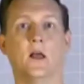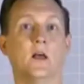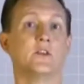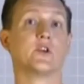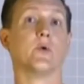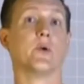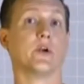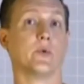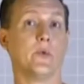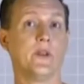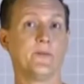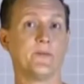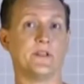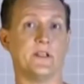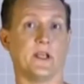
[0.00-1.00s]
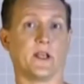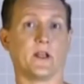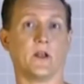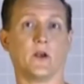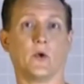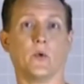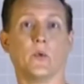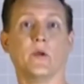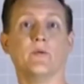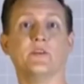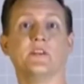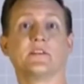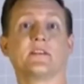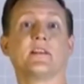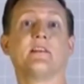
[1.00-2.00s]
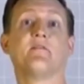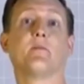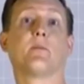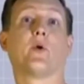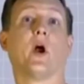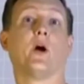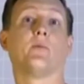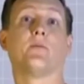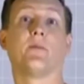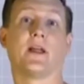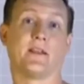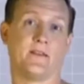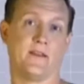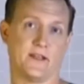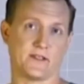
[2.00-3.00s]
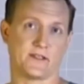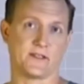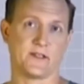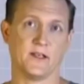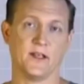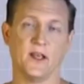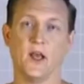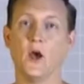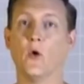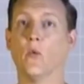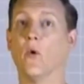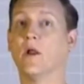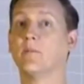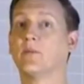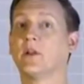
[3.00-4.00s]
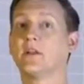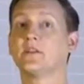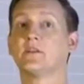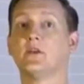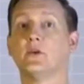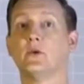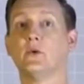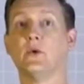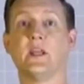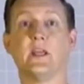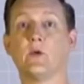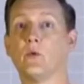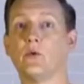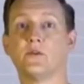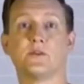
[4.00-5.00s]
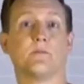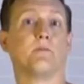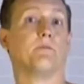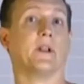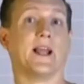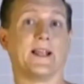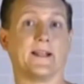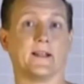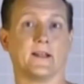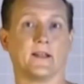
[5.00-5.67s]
So in arithmetic, we would just leave the problem like this: 1 plus 2 equals blank.